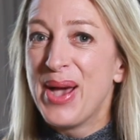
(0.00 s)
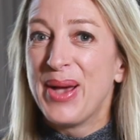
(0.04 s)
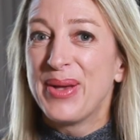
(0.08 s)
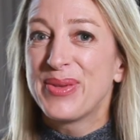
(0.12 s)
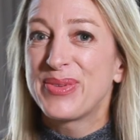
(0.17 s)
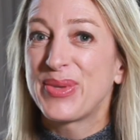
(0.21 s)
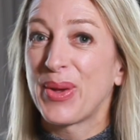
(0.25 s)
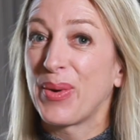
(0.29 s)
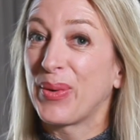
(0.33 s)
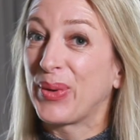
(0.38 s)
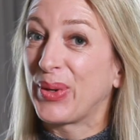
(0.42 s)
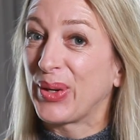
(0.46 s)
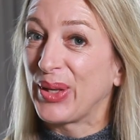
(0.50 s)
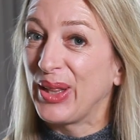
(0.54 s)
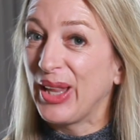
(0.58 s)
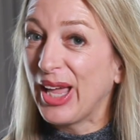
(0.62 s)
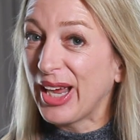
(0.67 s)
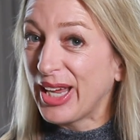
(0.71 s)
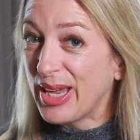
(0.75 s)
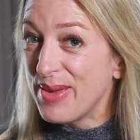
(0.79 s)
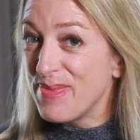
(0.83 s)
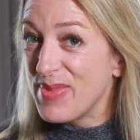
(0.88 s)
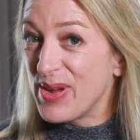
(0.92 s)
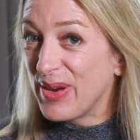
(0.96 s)
So good
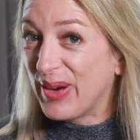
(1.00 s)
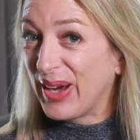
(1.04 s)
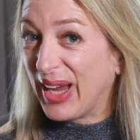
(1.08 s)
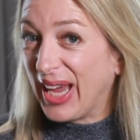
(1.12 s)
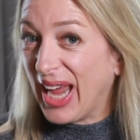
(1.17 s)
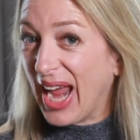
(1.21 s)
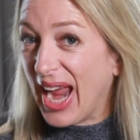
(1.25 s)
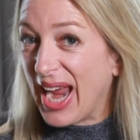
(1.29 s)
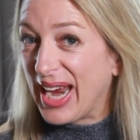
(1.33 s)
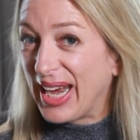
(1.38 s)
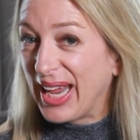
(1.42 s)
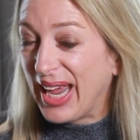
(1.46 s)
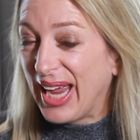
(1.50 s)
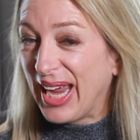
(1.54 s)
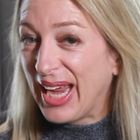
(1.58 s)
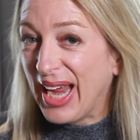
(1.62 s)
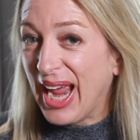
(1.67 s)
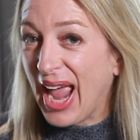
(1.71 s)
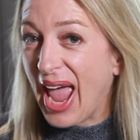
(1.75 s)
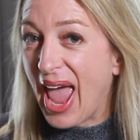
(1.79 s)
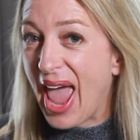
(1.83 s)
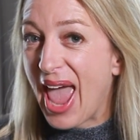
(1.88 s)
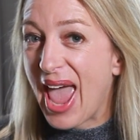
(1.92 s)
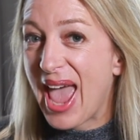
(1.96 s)
luck
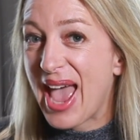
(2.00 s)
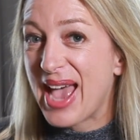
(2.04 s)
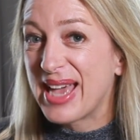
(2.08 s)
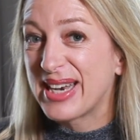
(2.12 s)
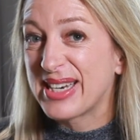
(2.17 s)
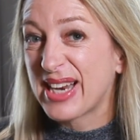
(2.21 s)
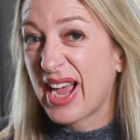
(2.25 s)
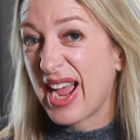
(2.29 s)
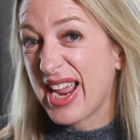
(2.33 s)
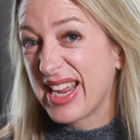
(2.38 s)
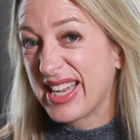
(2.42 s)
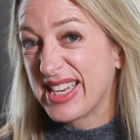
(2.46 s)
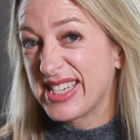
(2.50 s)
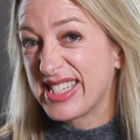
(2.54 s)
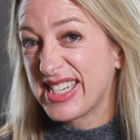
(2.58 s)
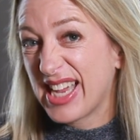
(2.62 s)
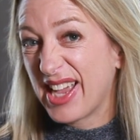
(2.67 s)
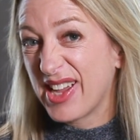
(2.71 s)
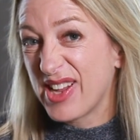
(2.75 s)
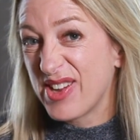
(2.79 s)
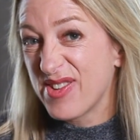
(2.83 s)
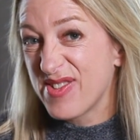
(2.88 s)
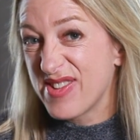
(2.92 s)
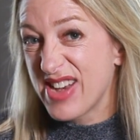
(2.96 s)
communicating. And I can
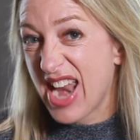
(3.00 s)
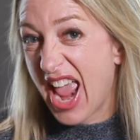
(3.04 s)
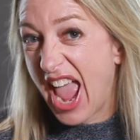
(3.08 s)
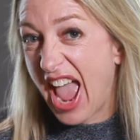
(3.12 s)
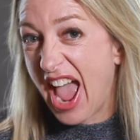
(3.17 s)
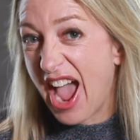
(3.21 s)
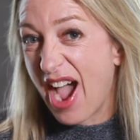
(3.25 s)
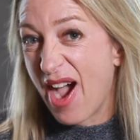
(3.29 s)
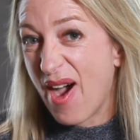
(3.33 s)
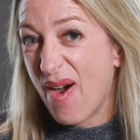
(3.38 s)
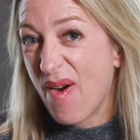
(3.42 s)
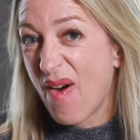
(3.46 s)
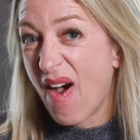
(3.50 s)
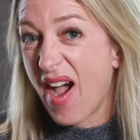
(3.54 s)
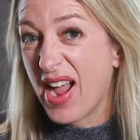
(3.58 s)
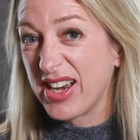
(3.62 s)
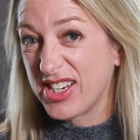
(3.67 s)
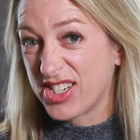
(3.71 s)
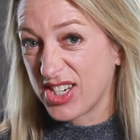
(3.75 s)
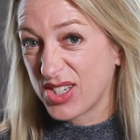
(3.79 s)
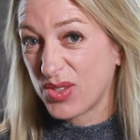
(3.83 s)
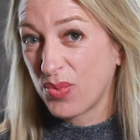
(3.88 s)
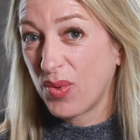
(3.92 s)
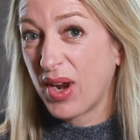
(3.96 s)
tell you now, I
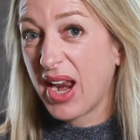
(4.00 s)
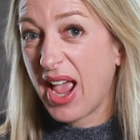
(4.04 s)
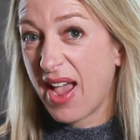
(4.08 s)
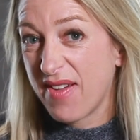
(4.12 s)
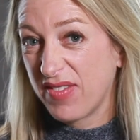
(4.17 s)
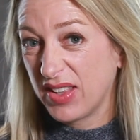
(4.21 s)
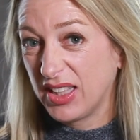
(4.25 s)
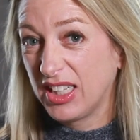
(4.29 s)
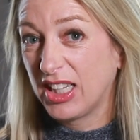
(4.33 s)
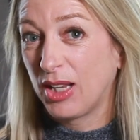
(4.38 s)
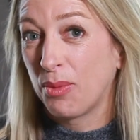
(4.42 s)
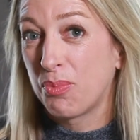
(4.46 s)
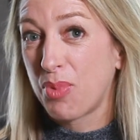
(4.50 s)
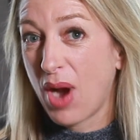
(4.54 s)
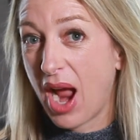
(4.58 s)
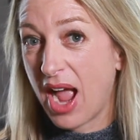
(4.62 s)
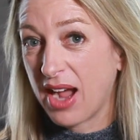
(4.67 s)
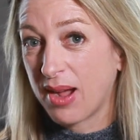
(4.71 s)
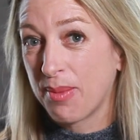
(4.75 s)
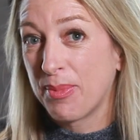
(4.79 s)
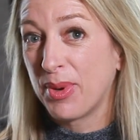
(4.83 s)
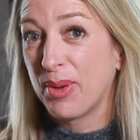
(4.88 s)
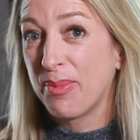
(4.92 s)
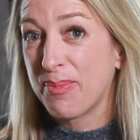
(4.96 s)
just want to have a little
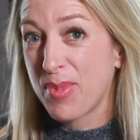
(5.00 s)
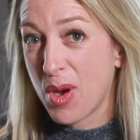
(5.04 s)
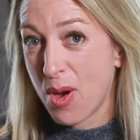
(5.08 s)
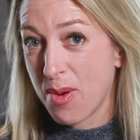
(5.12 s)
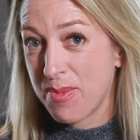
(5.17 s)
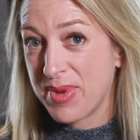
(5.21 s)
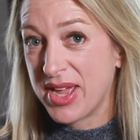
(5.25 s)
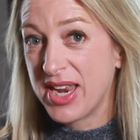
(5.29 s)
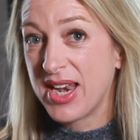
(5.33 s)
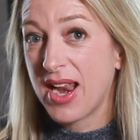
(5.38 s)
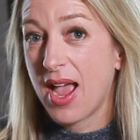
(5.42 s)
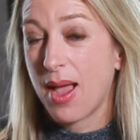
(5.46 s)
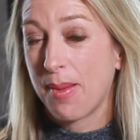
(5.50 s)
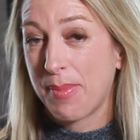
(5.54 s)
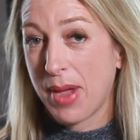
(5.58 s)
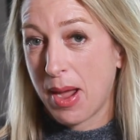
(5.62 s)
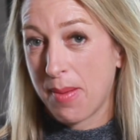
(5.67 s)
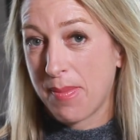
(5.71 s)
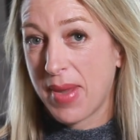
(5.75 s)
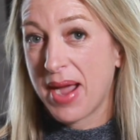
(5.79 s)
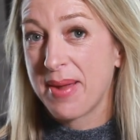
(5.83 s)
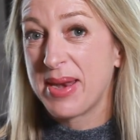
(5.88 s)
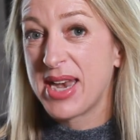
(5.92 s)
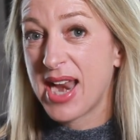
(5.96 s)
braggable moment
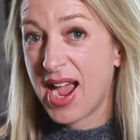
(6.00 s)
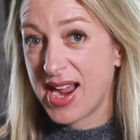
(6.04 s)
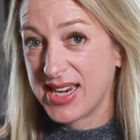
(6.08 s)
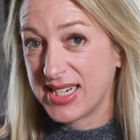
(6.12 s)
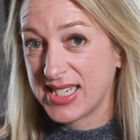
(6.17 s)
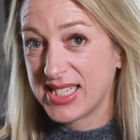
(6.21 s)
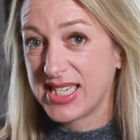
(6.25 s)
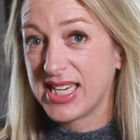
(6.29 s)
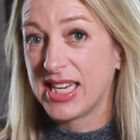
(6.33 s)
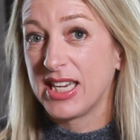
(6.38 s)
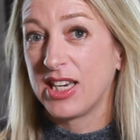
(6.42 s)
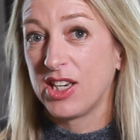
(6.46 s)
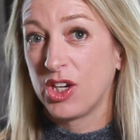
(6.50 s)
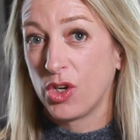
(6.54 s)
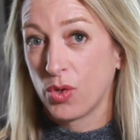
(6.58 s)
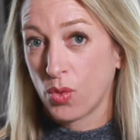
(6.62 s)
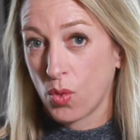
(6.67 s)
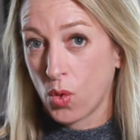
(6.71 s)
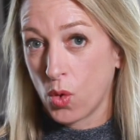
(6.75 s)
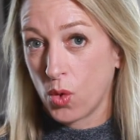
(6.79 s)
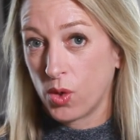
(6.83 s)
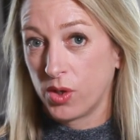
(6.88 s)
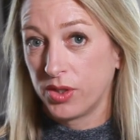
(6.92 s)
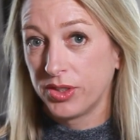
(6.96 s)
about my
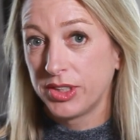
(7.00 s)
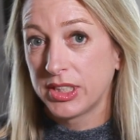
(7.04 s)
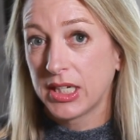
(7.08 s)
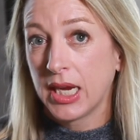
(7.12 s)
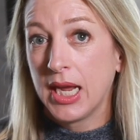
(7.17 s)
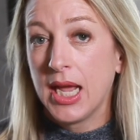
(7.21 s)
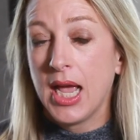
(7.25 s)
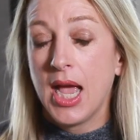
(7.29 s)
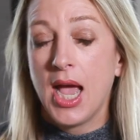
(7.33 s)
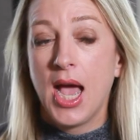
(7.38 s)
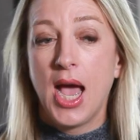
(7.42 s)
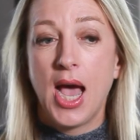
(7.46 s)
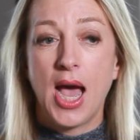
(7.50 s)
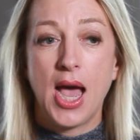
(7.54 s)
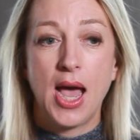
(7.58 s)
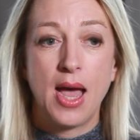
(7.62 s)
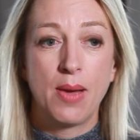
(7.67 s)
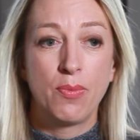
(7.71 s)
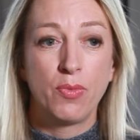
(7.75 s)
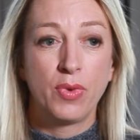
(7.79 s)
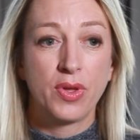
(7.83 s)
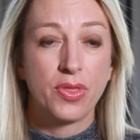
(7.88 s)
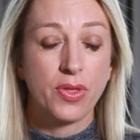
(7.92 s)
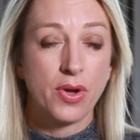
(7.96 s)
19-year-old
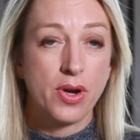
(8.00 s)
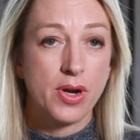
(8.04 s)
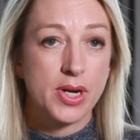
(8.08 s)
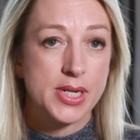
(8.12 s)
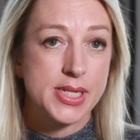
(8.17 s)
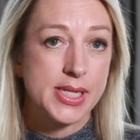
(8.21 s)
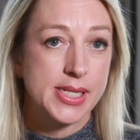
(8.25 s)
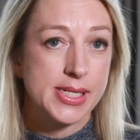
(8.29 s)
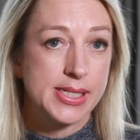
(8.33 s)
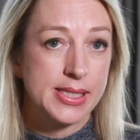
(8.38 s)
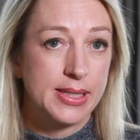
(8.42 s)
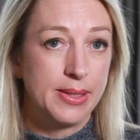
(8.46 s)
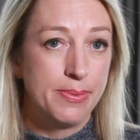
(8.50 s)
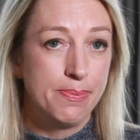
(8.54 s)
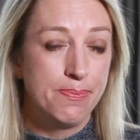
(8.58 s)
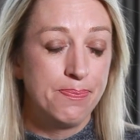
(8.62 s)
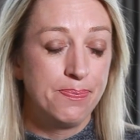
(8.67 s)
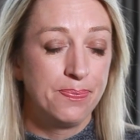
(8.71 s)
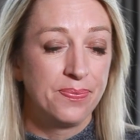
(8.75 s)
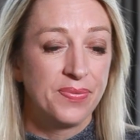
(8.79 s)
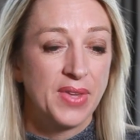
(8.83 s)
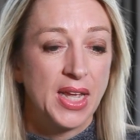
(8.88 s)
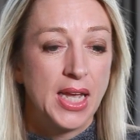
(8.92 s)
with autism.